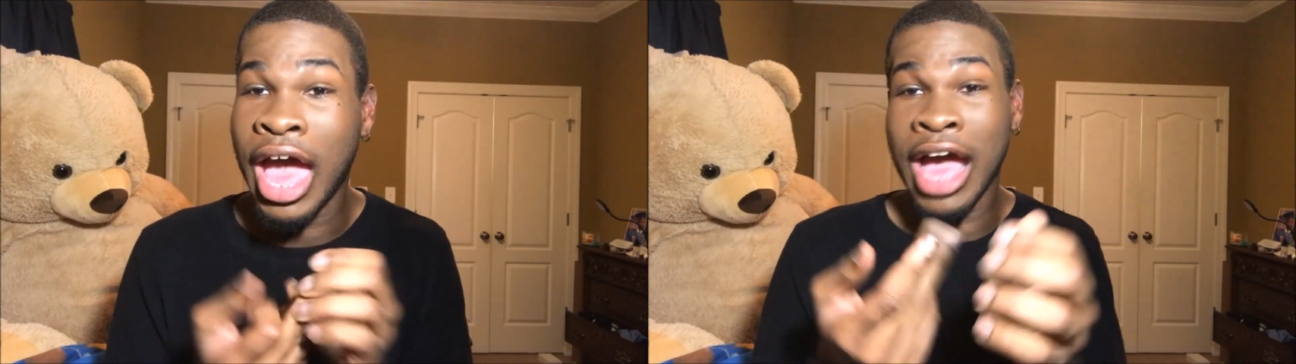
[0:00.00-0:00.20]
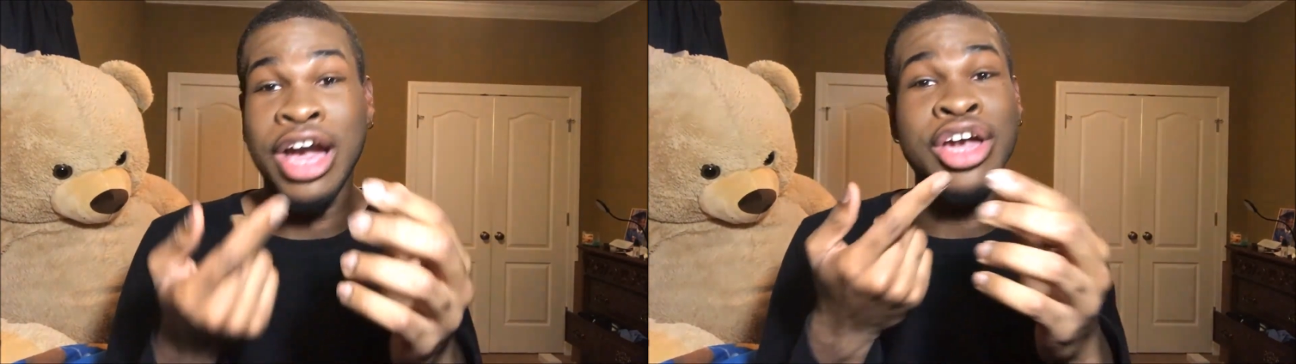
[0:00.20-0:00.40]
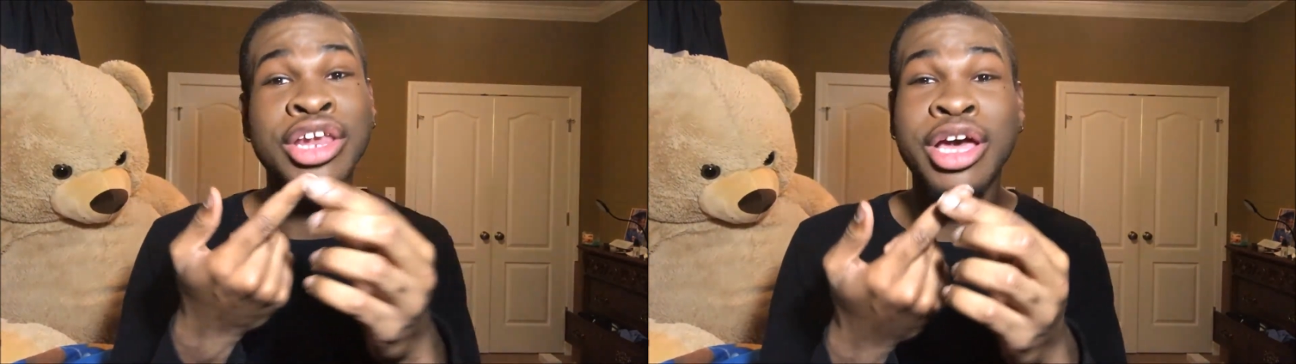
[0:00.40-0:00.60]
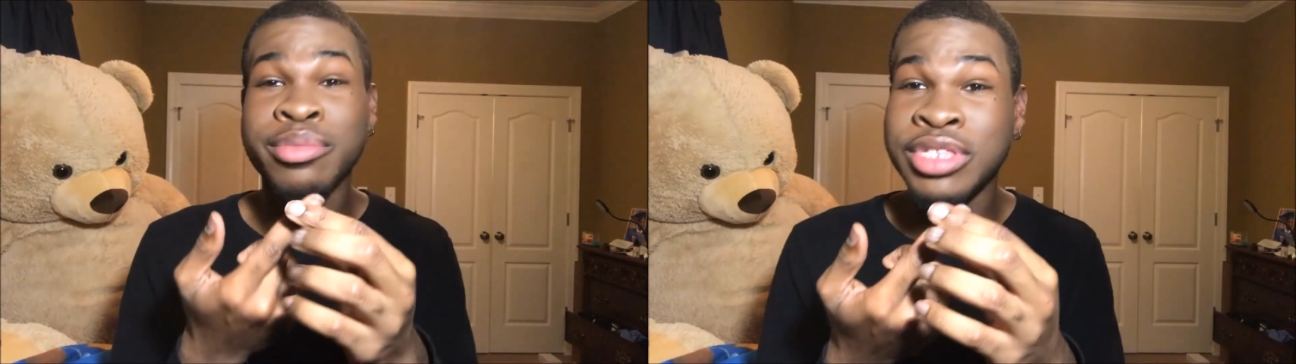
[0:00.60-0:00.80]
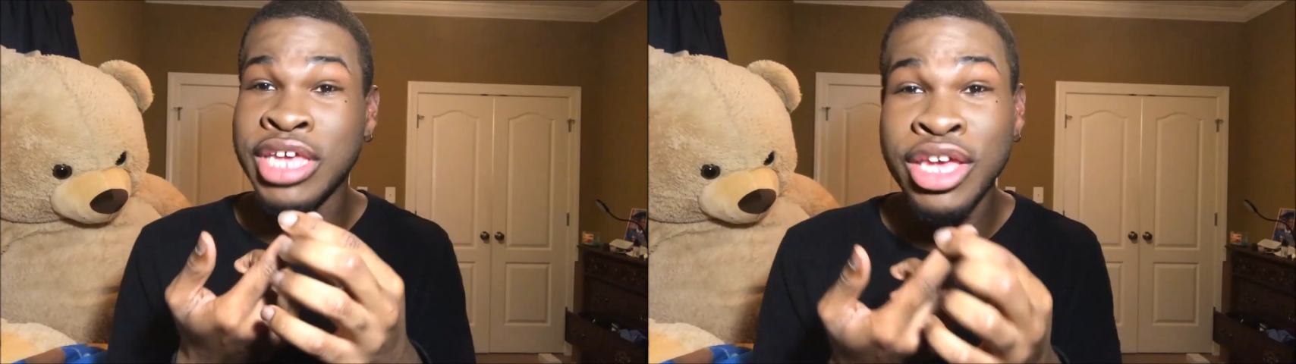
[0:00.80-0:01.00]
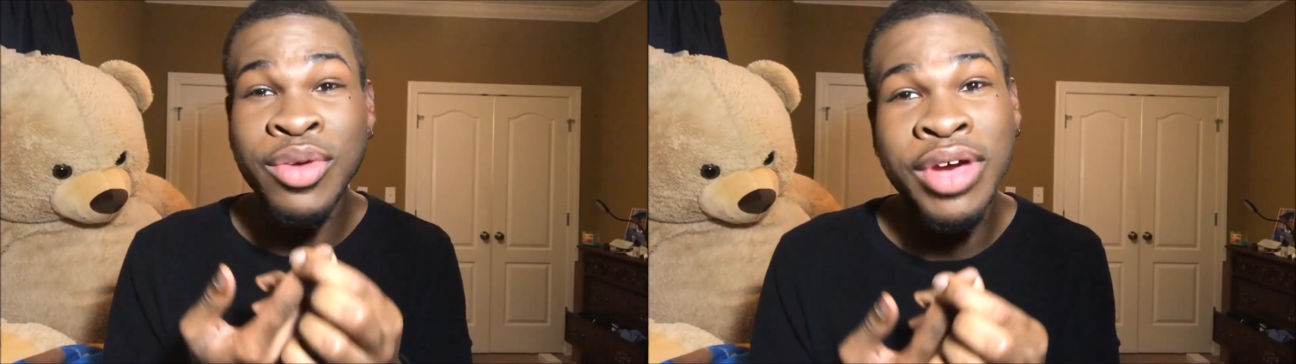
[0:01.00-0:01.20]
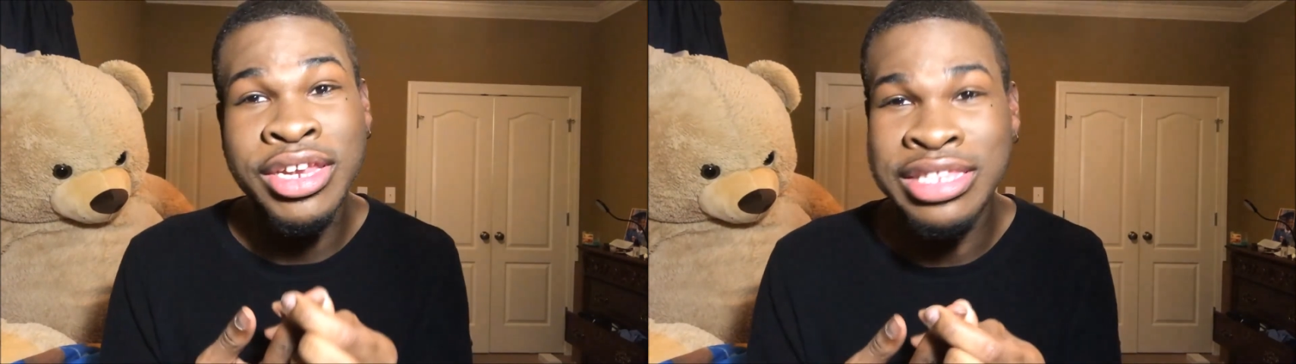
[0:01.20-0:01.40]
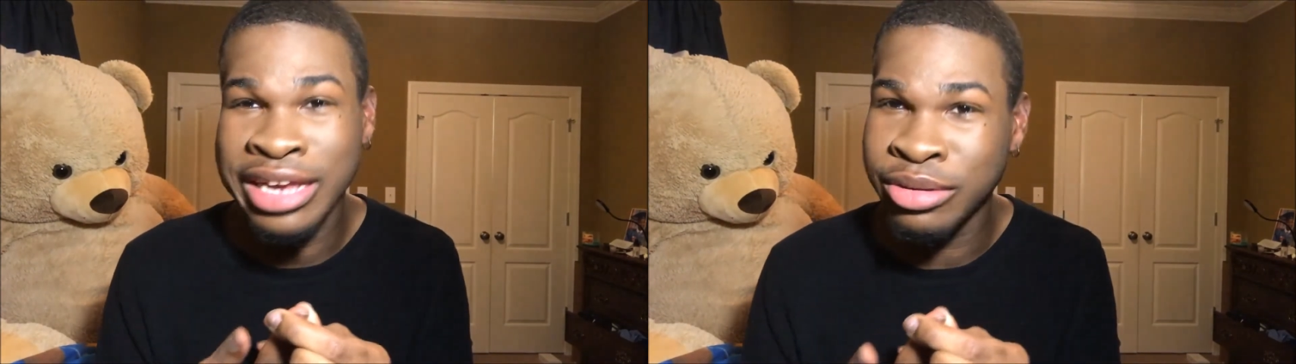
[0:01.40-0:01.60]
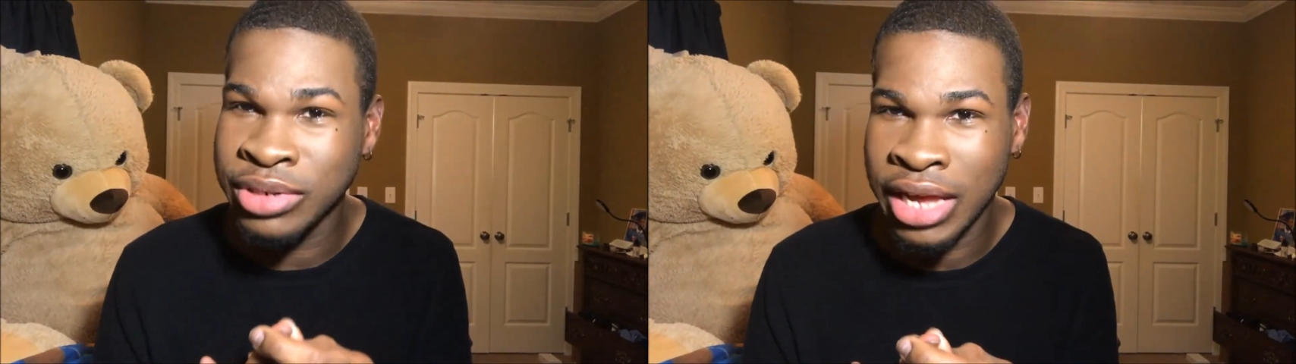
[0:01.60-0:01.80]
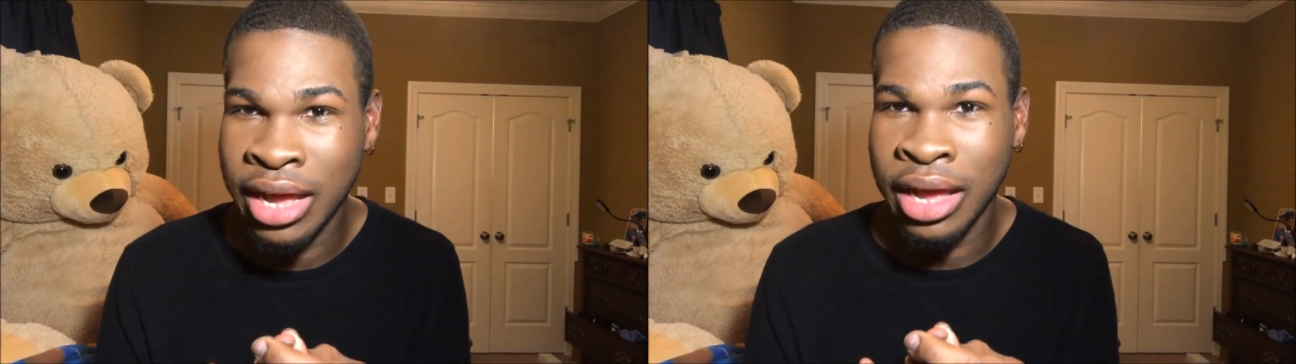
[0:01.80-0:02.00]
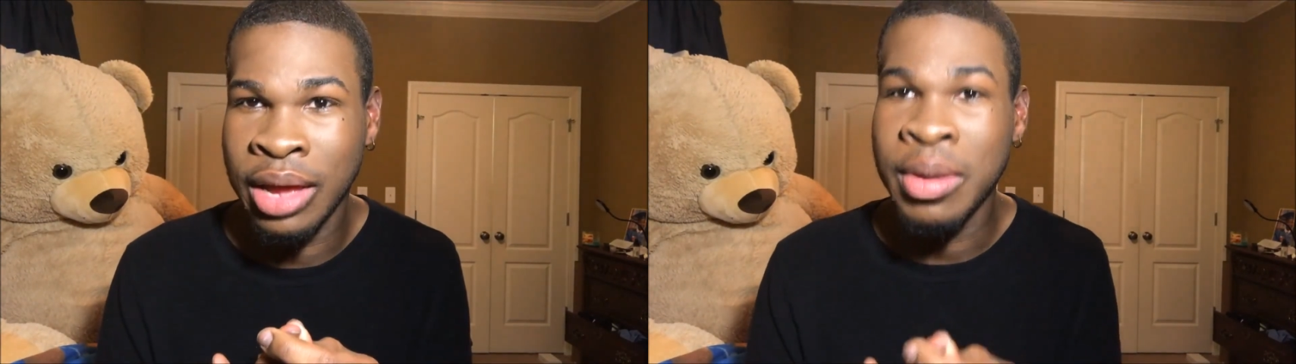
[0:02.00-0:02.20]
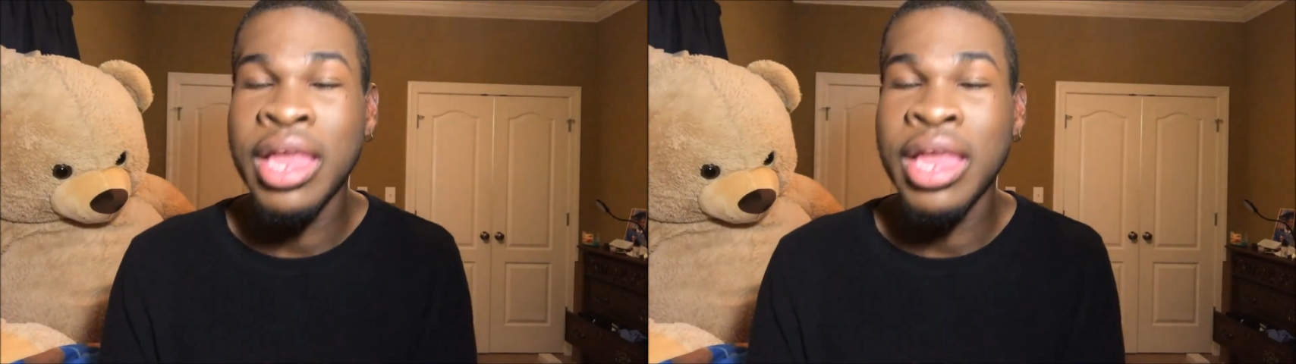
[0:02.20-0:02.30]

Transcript: I couldn't come see you at a certain time.